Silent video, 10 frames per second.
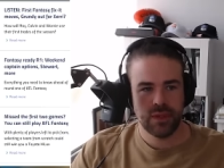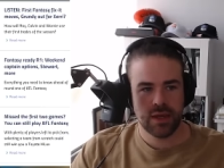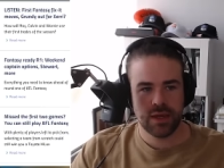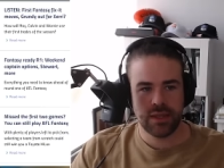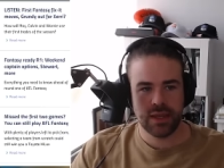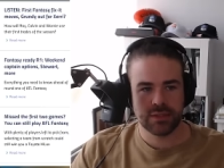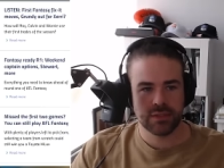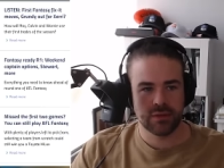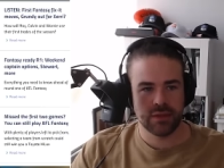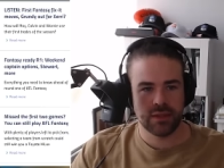Uh, yeah,
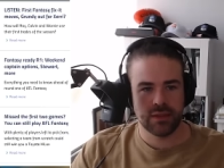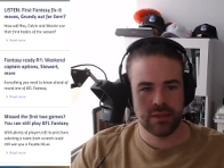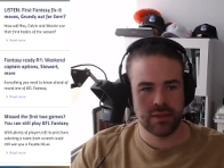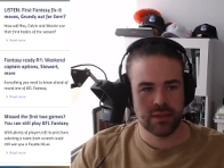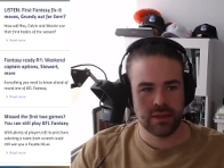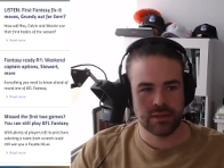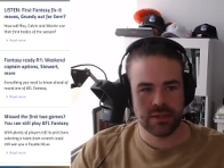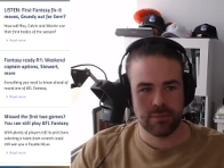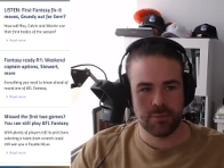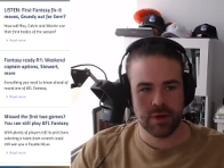so look in it, like
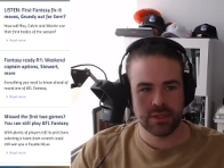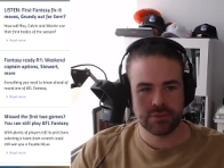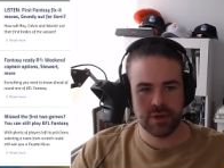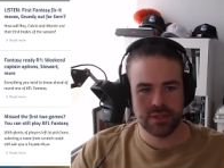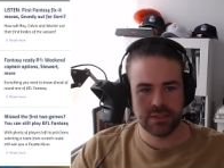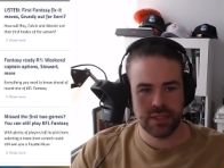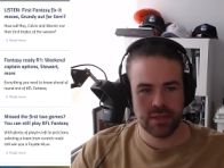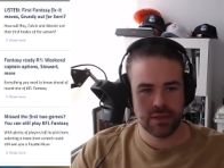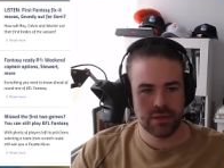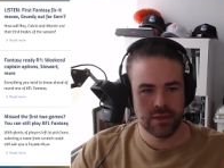double price rise
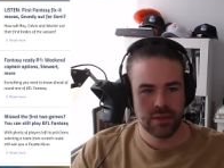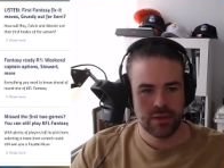there.